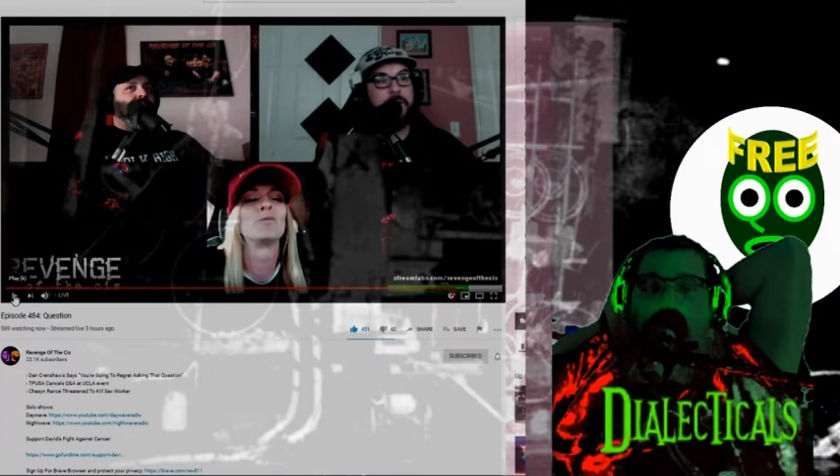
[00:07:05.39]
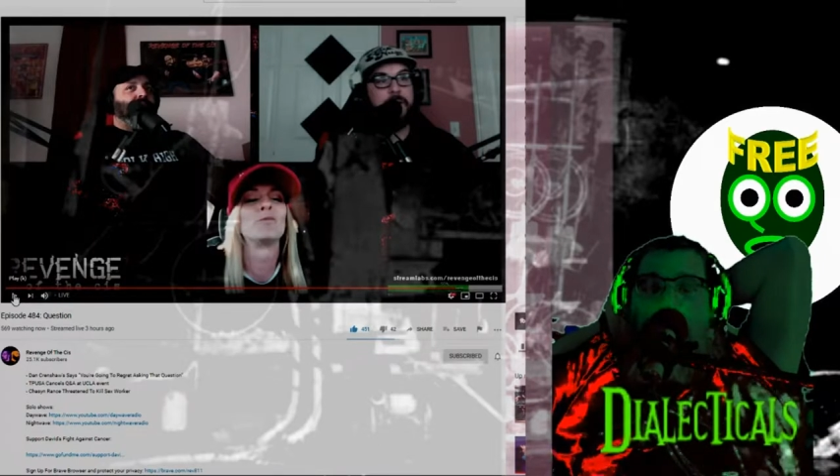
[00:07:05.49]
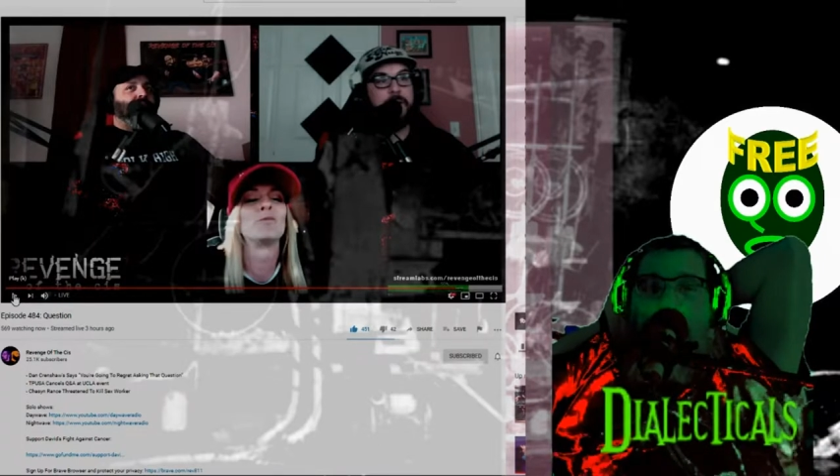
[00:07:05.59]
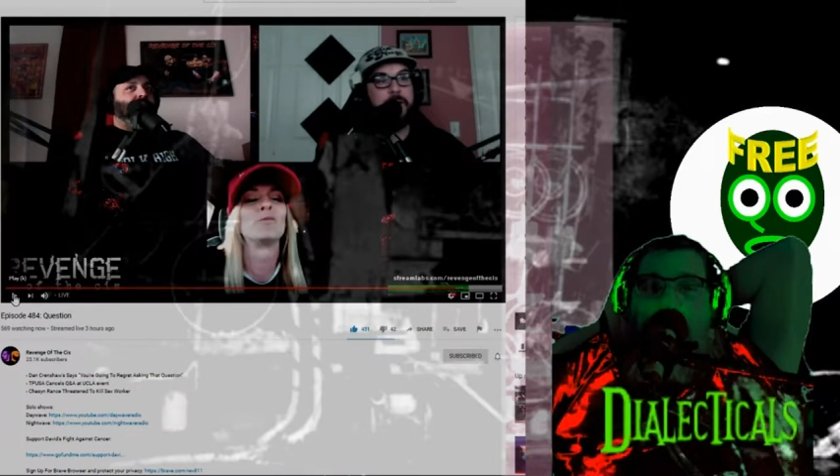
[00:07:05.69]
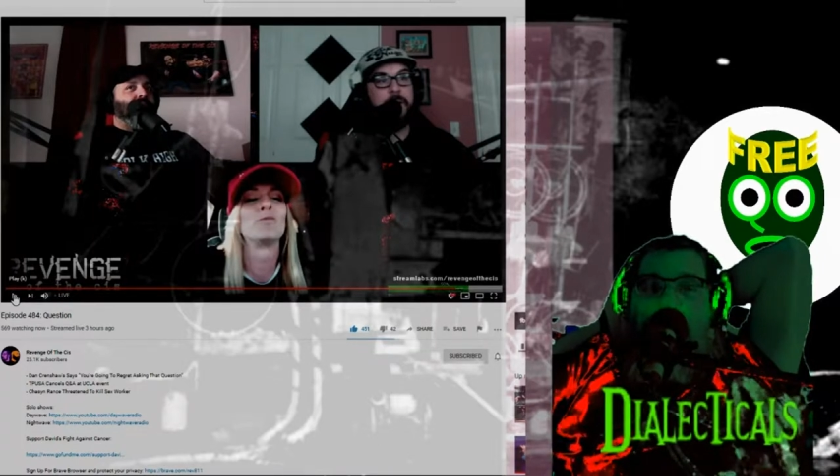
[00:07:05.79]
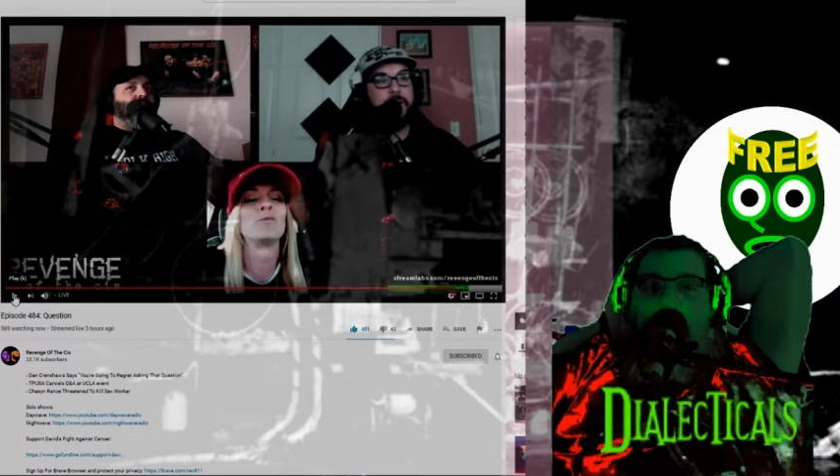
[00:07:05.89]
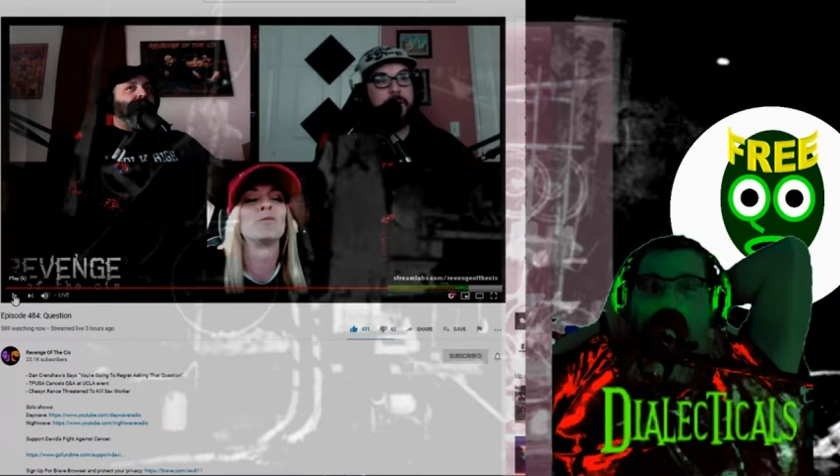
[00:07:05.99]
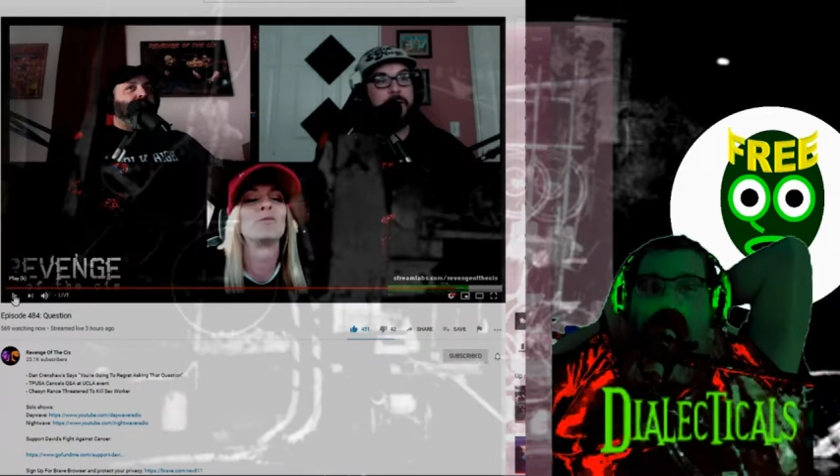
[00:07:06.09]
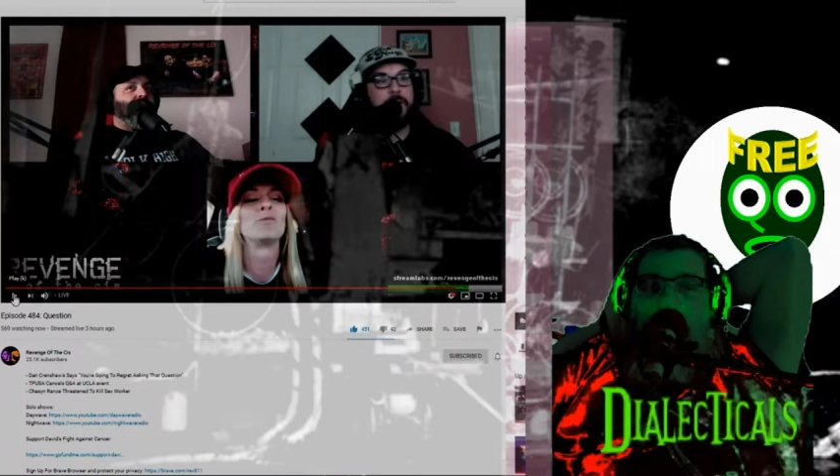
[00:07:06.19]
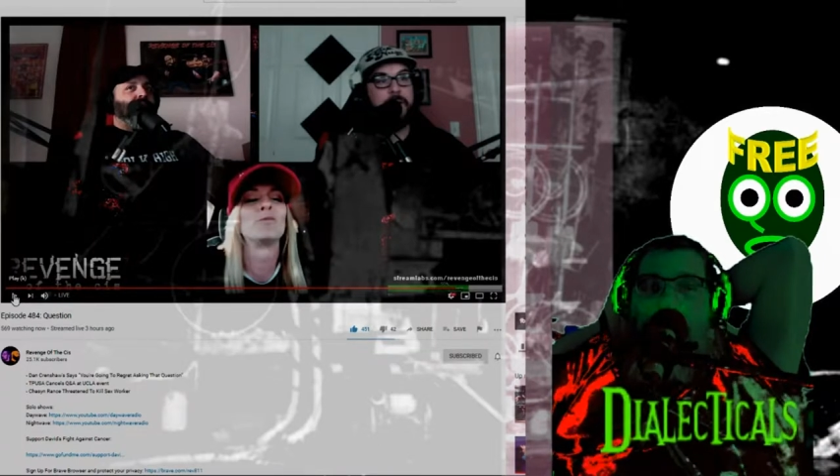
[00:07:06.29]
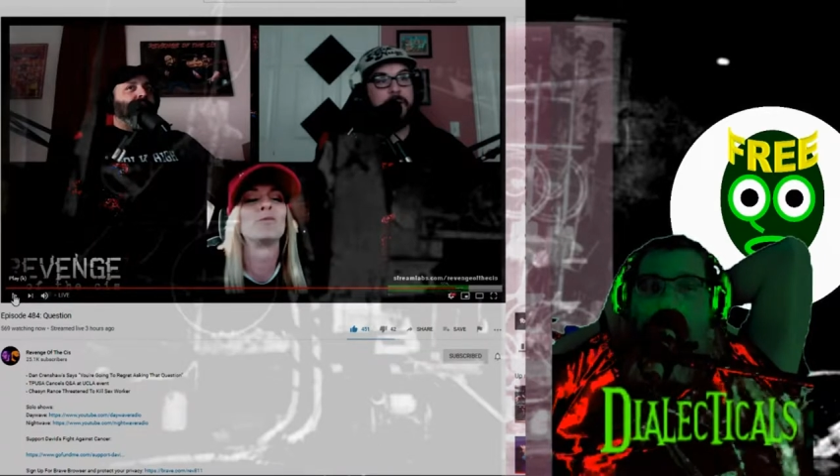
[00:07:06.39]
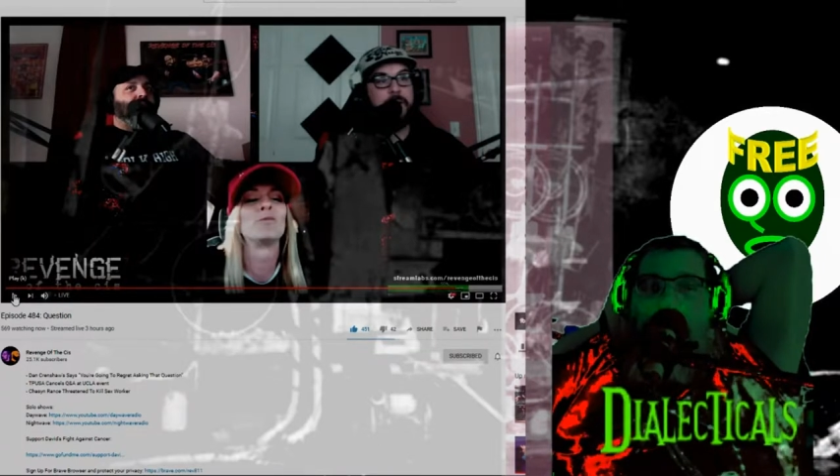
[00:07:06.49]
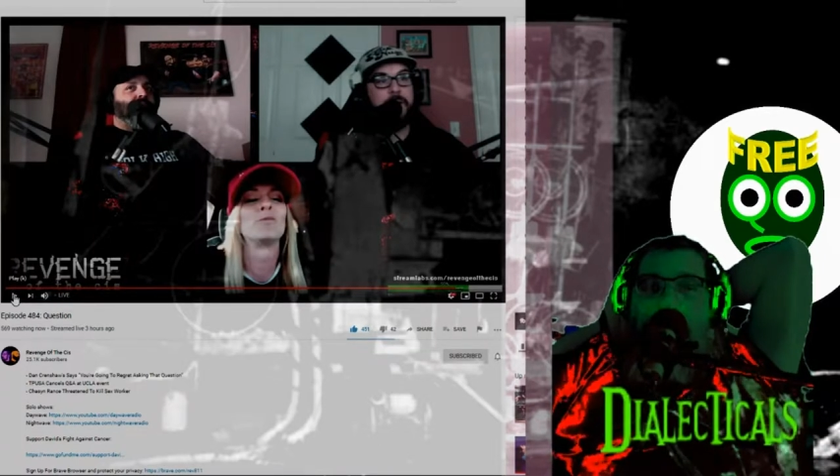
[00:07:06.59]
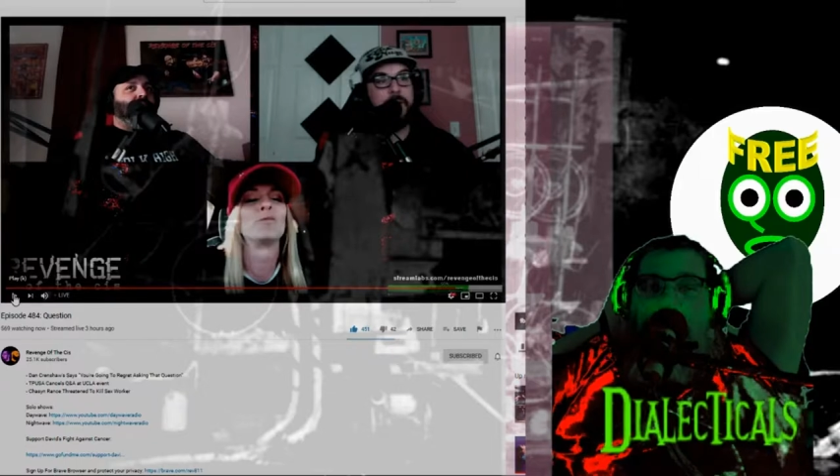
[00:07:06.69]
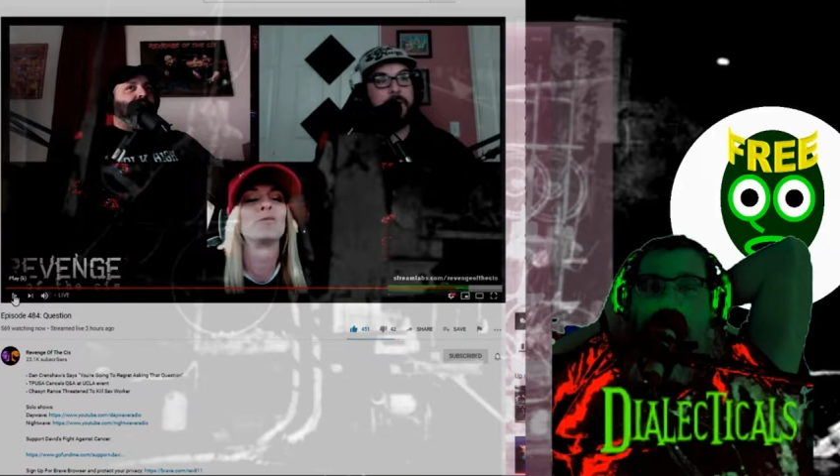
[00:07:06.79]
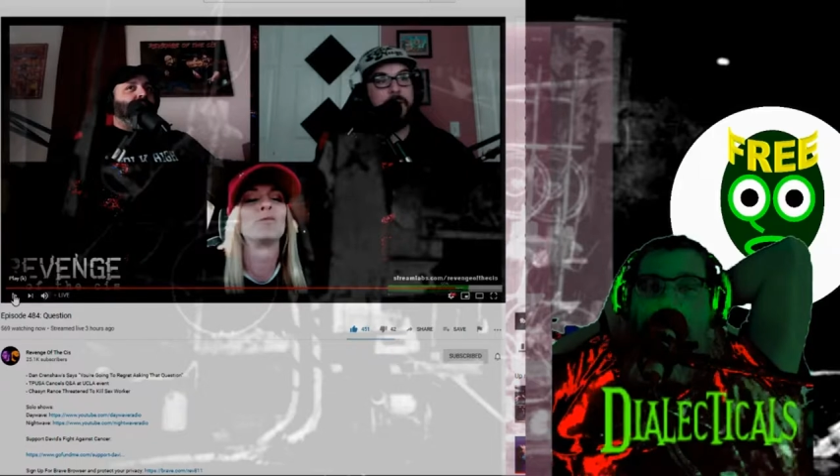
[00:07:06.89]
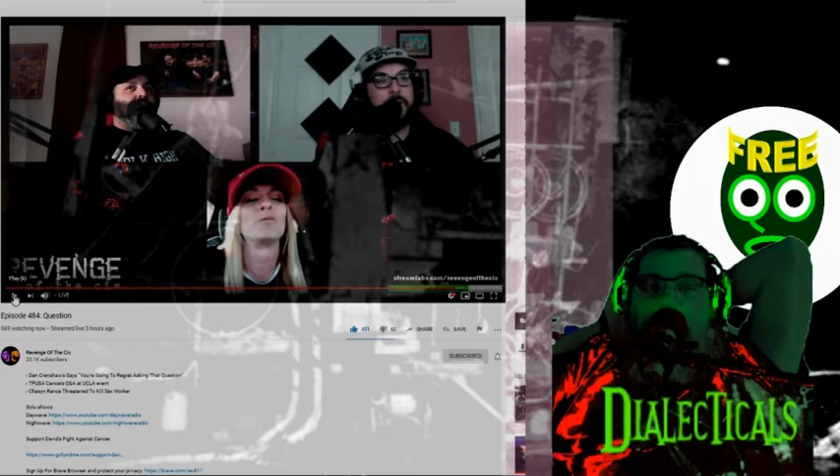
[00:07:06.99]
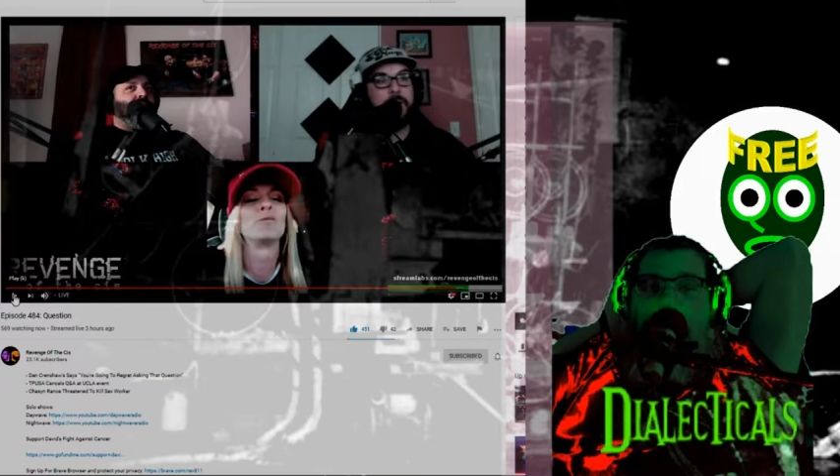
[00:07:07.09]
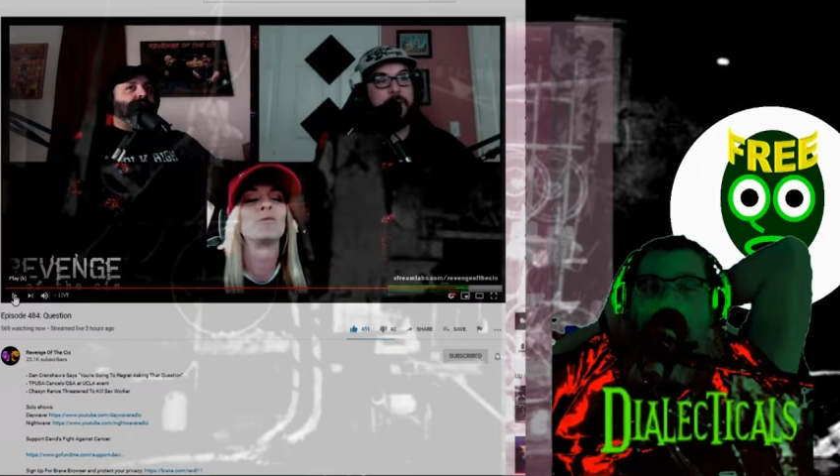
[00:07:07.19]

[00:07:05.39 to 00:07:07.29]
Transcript: that Glenn Beck is